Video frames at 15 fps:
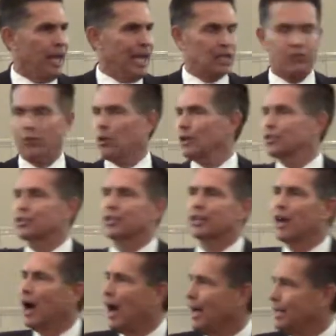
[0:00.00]
as far as
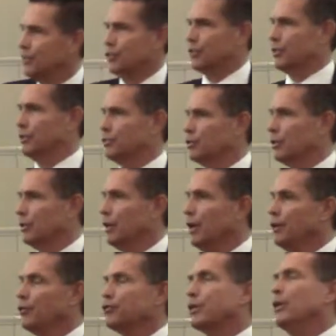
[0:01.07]
God is concerned.
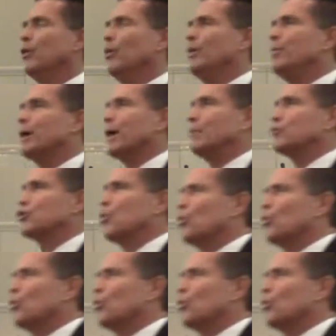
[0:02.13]
You see, we become so